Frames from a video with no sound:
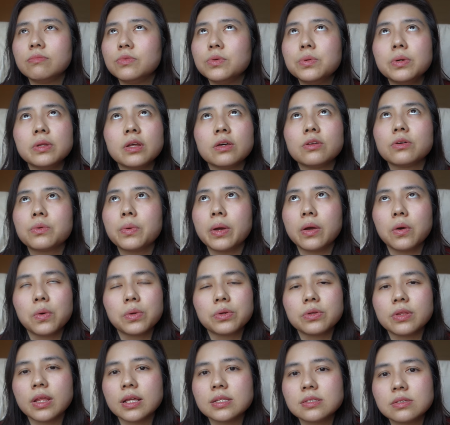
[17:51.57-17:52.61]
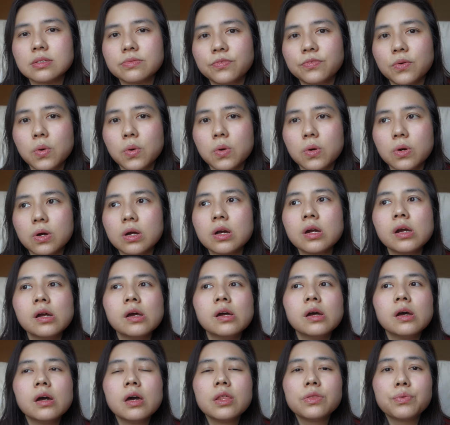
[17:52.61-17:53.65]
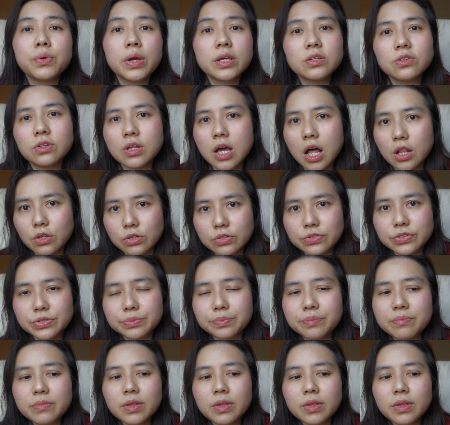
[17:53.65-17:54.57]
do another quick order that's for $300.